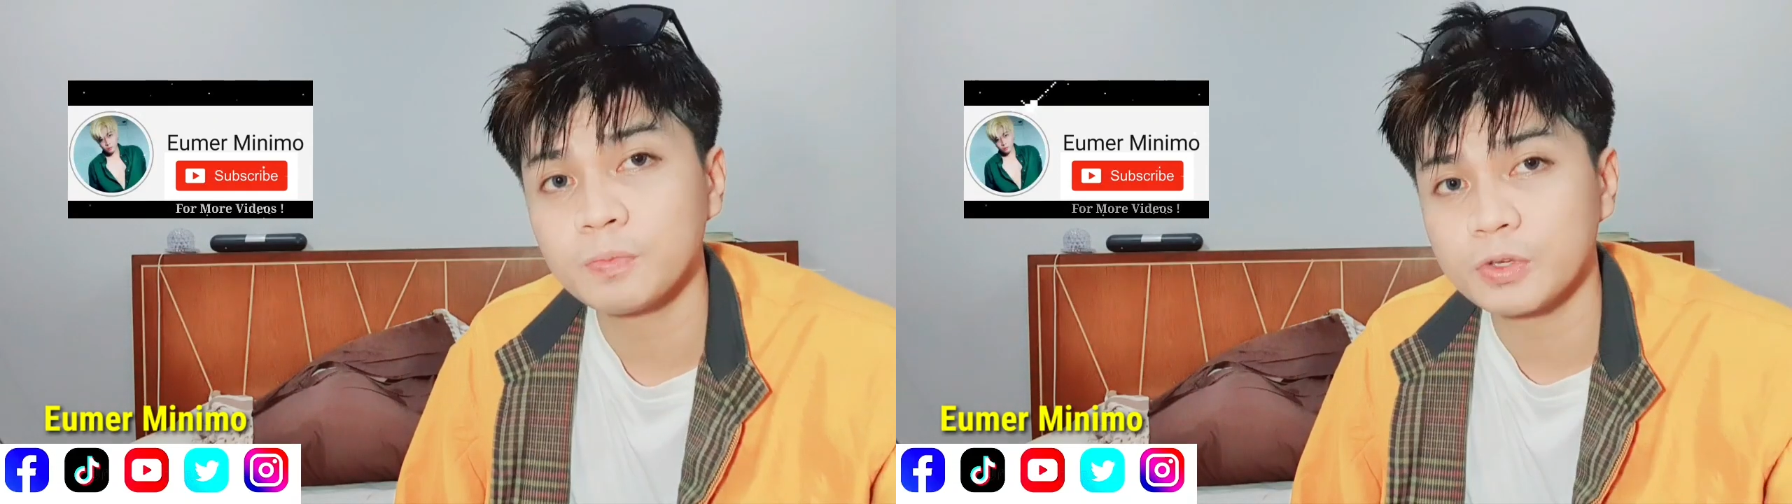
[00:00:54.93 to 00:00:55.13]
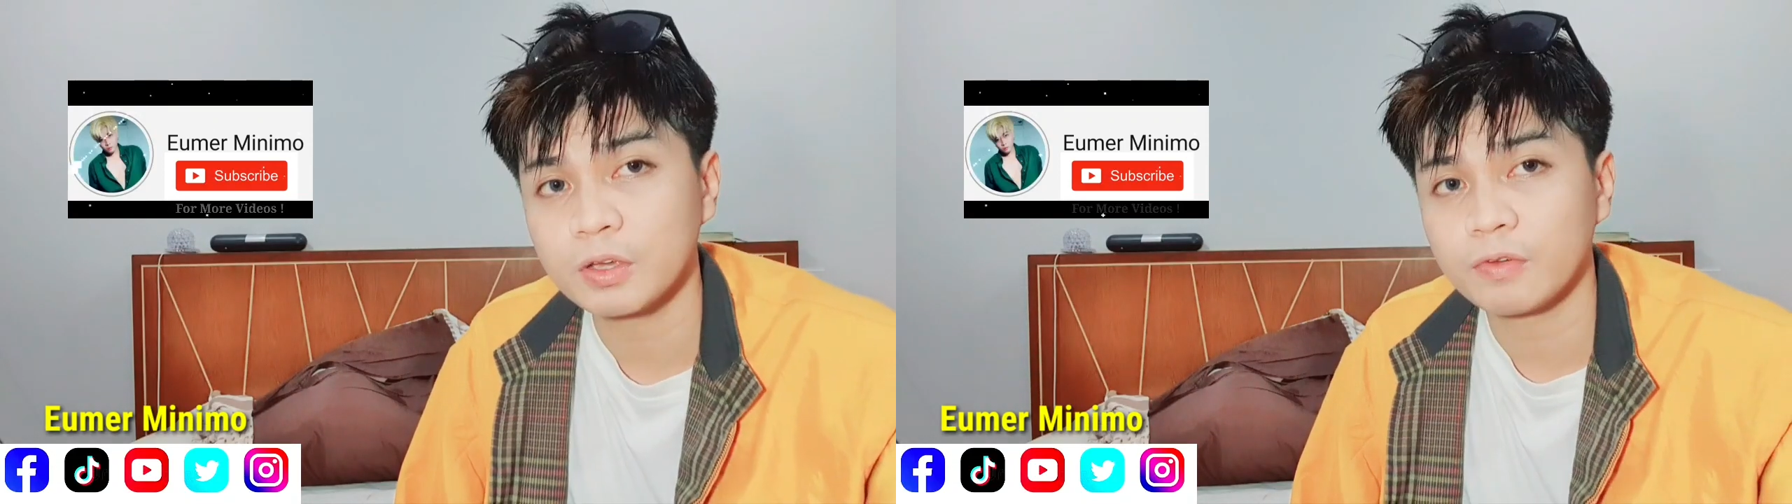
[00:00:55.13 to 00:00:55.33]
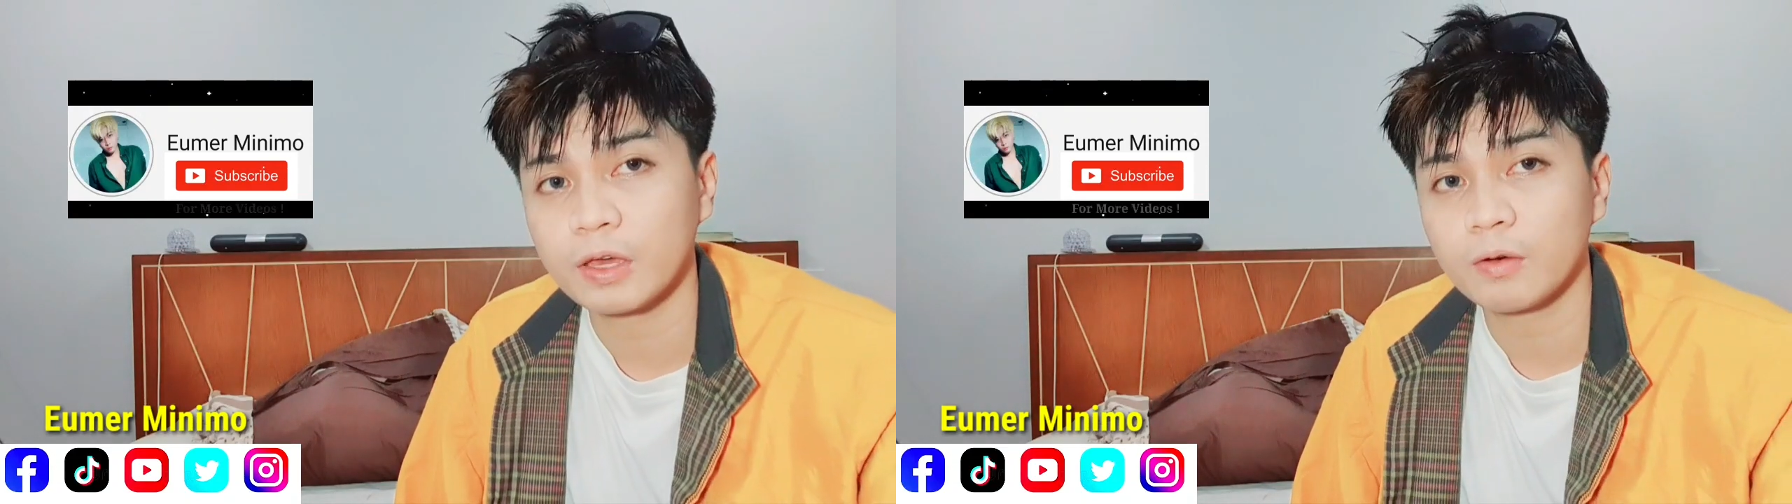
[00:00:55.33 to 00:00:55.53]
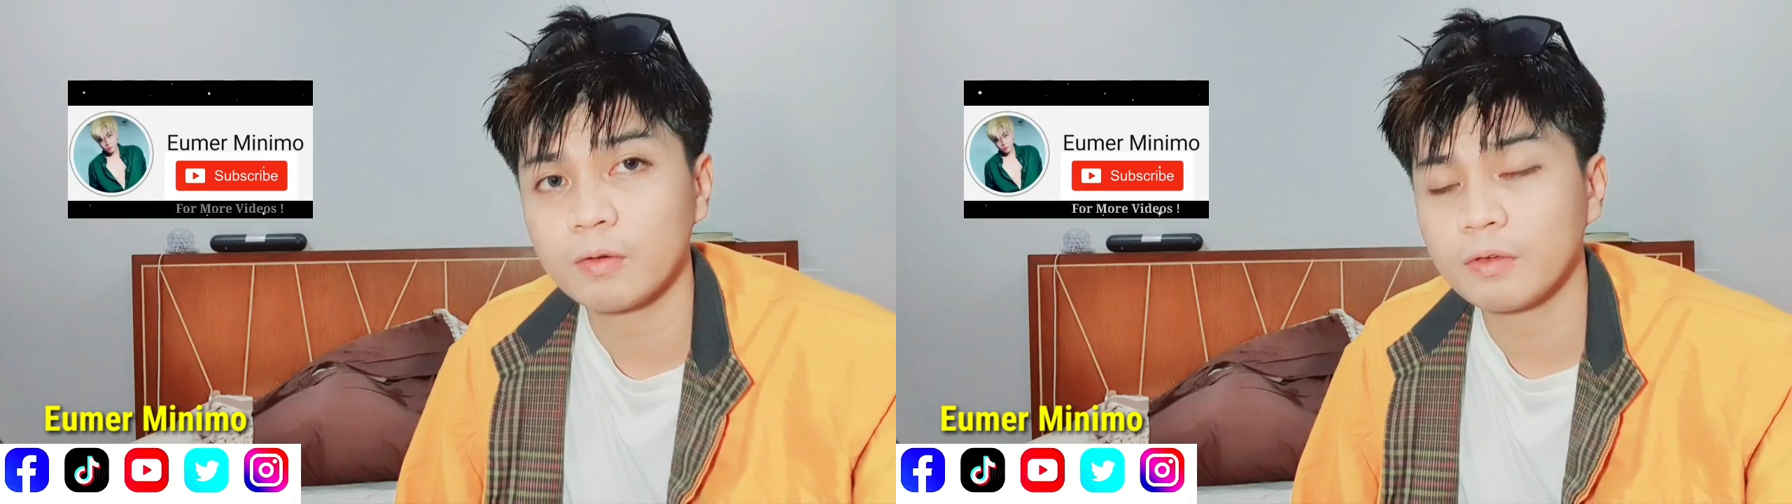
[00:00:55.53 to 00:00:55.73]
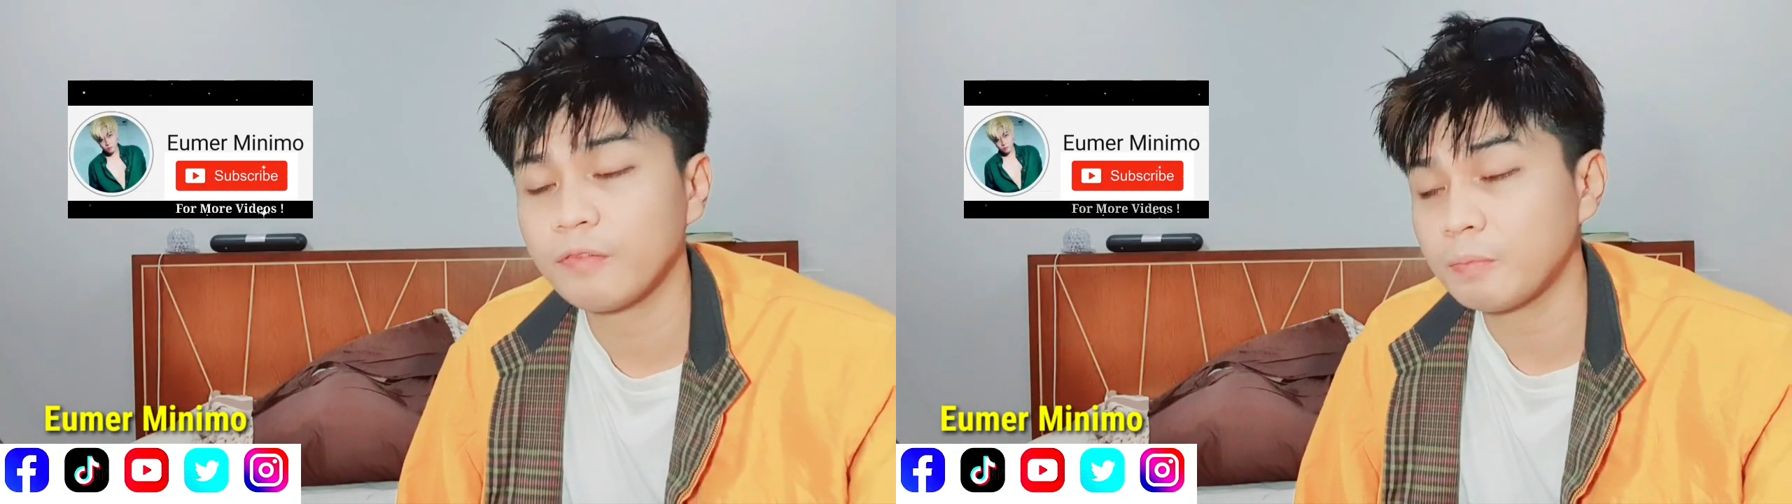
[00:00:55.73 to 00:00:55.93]
music video,
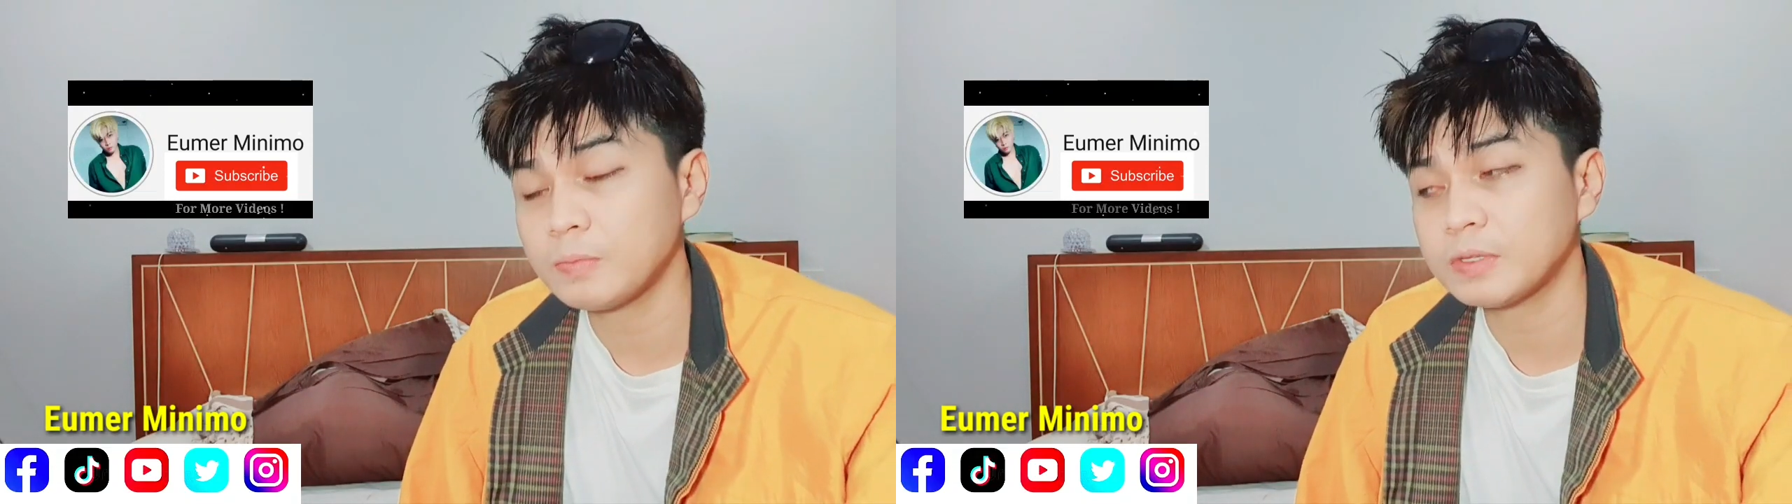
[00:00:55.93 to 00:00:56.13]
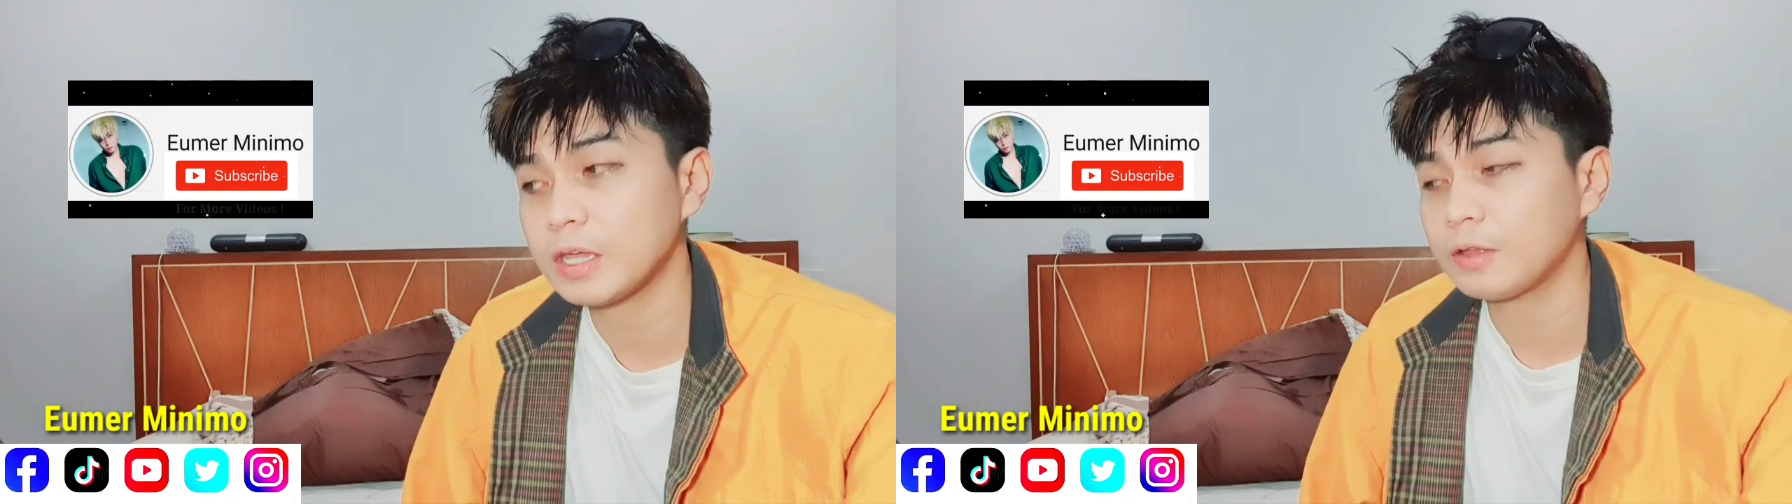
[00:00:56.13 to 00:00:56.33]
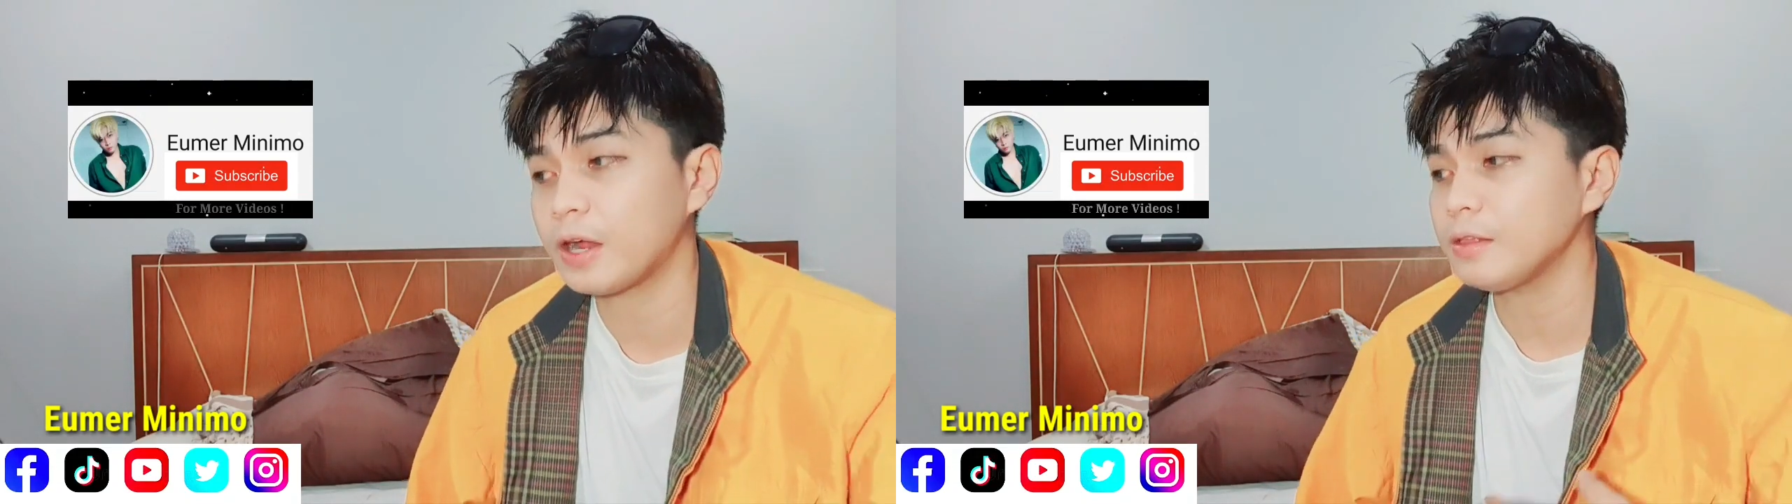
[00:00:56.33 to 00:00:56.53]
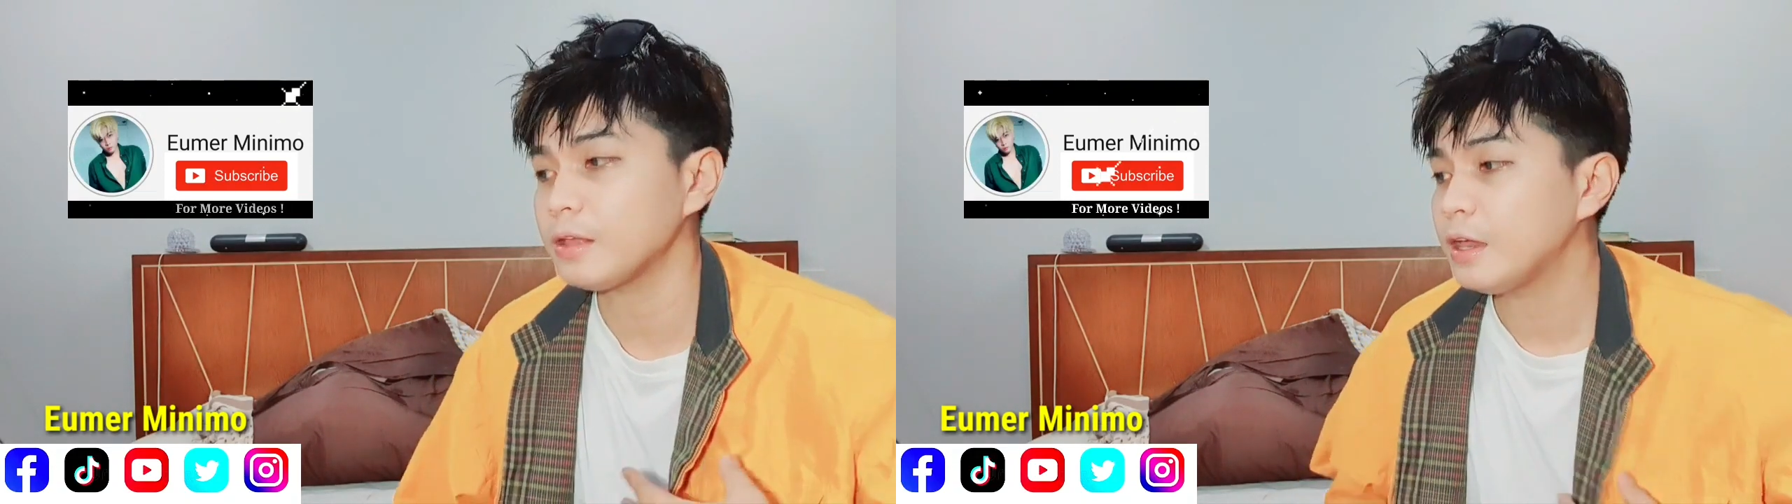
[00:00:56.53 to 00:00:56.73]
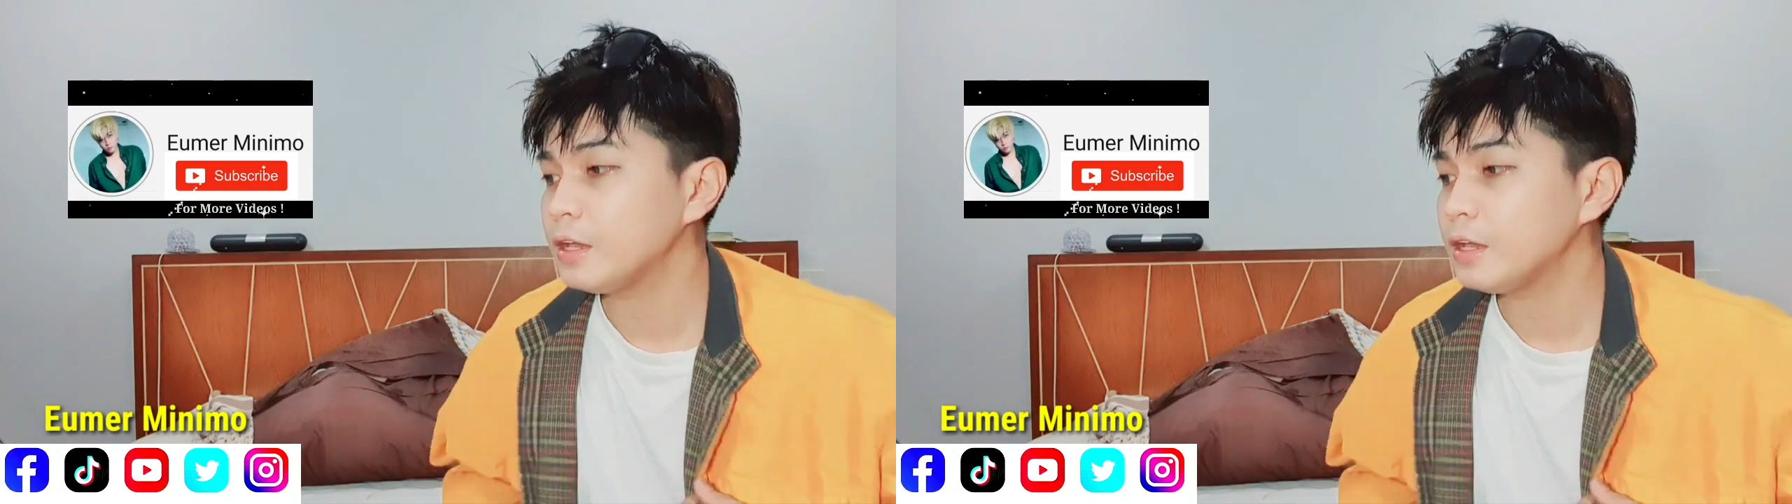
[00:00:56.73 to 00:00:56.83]
if I'm not mistaken, right?